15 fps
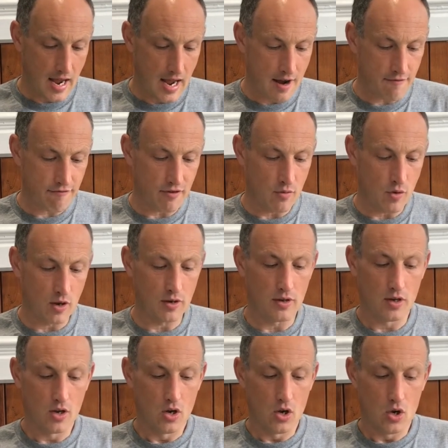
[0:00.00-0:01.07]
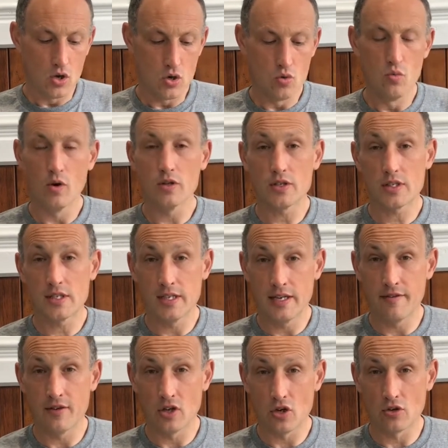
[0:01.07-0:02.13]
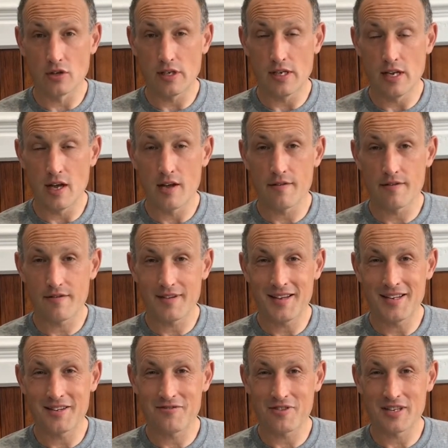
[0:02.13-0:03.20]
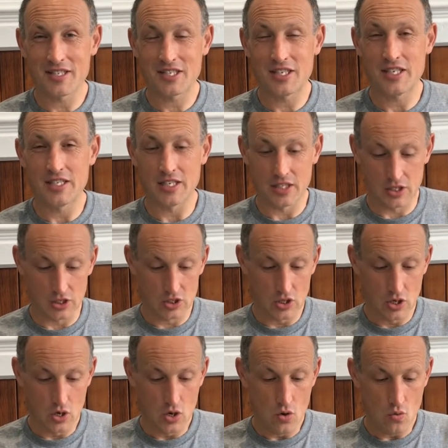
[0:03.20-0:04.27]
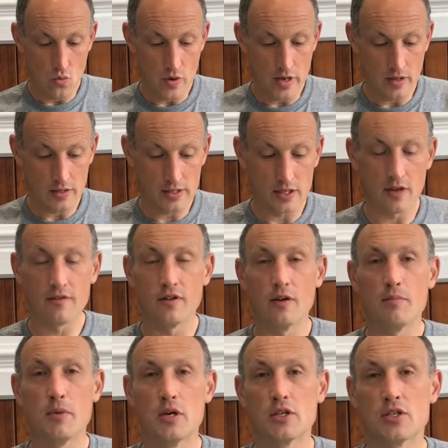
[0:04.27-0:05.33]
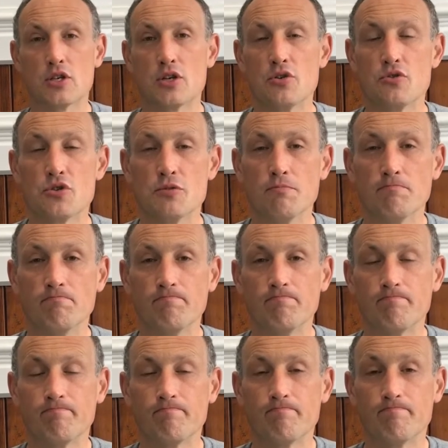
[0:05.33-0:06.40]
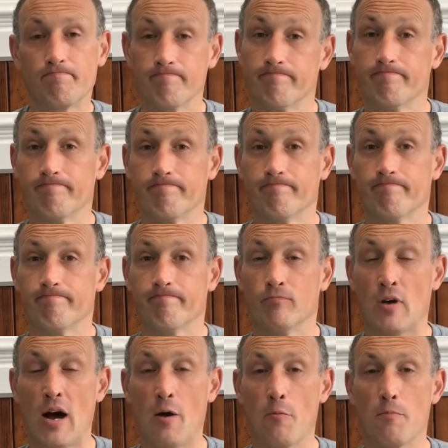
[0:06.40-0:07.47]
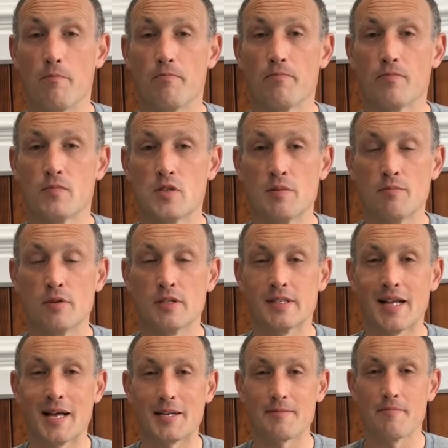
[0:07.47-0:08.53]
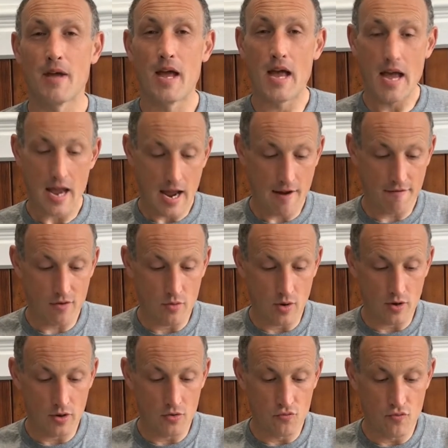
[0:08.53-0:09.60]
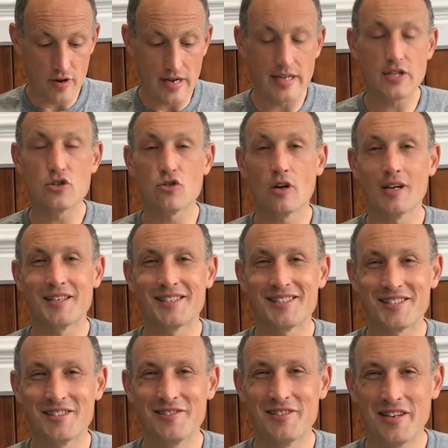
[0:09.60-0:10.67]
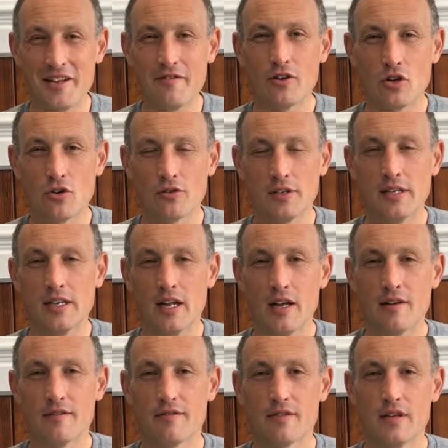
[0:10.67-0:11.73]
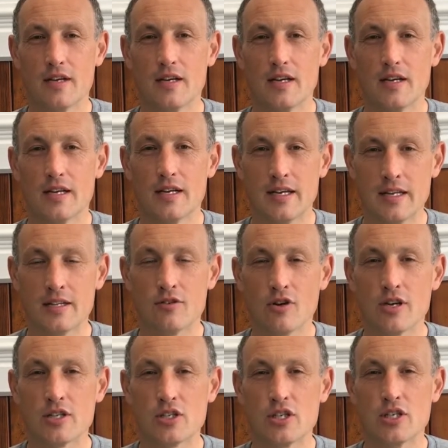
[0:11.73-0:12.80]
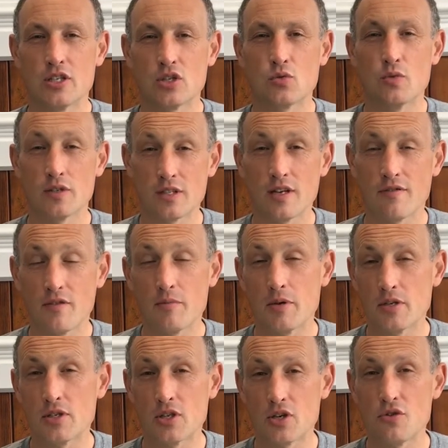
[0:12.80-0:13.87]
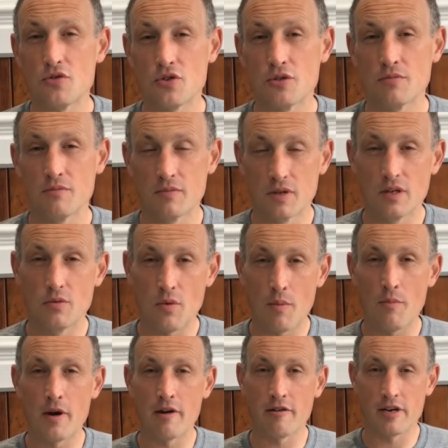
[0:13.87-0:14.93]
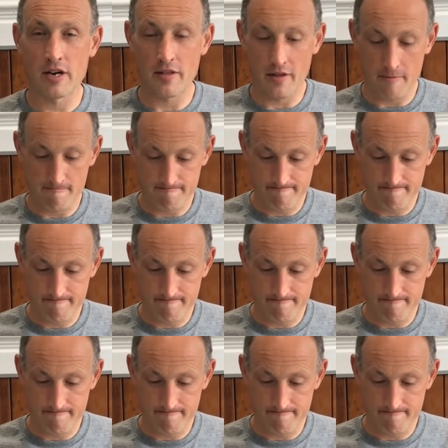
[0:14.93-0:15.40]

Everyone who wants to live a godly life in Christ Jesus will suffer persecution. Wow, simple as that. Everyone who really tries to live a godly life in Christ Jesus will suffer persecution one way or another.